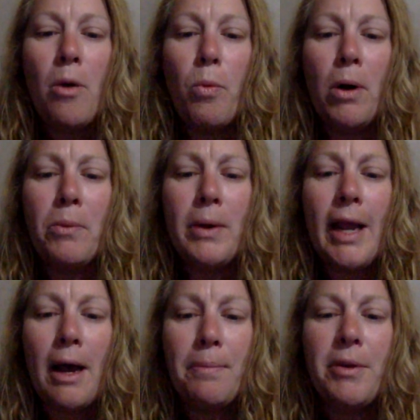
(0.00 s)
What would
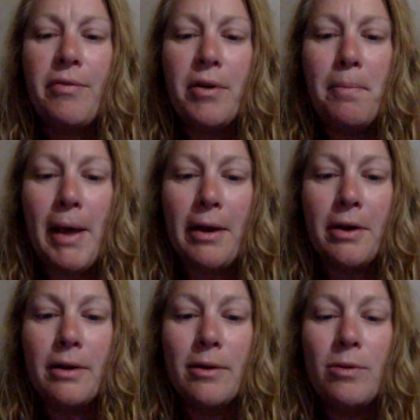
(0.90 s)
help you feel
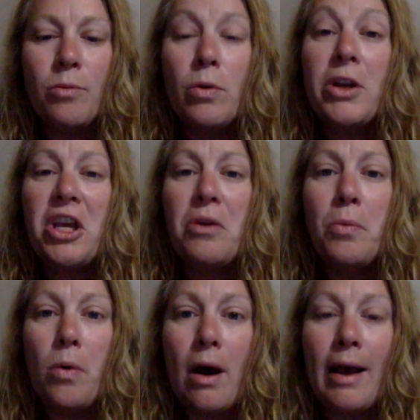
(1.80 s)
better? What do you
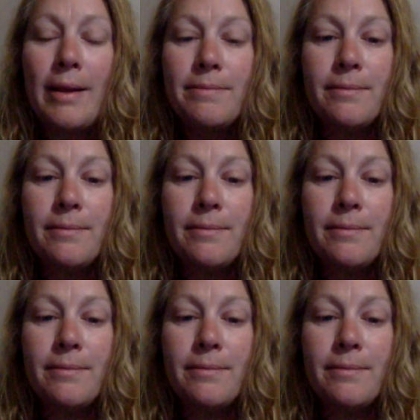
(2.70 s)
want?